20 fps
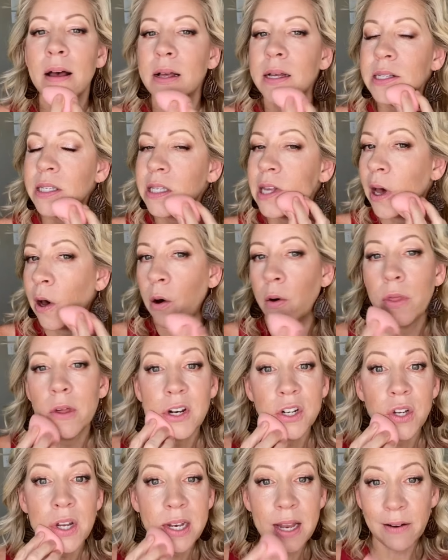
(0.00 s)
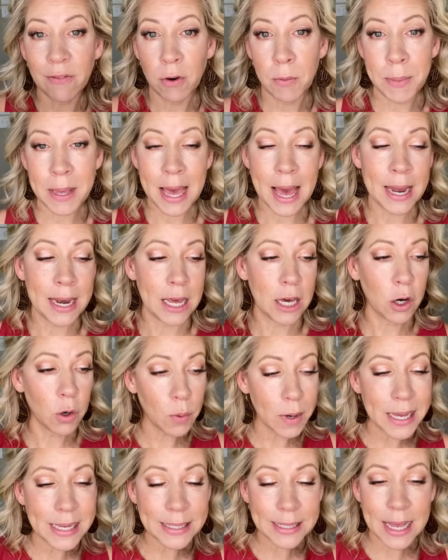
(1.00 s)
So there should never be any
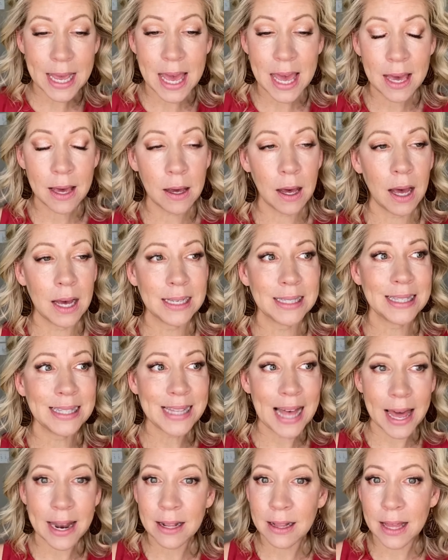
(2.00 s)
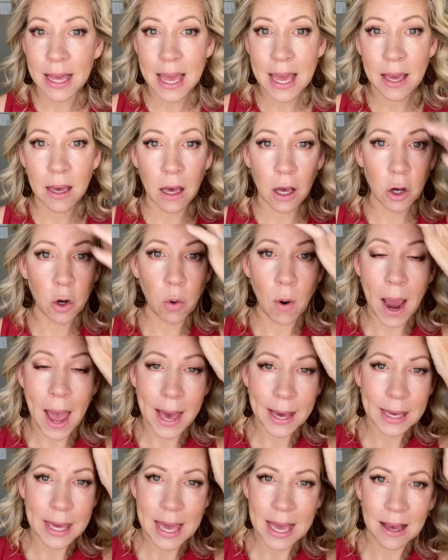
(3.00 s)
creasing, settling,
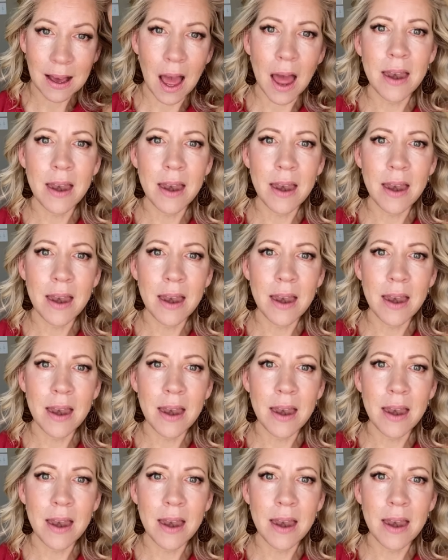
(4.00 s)
cracking,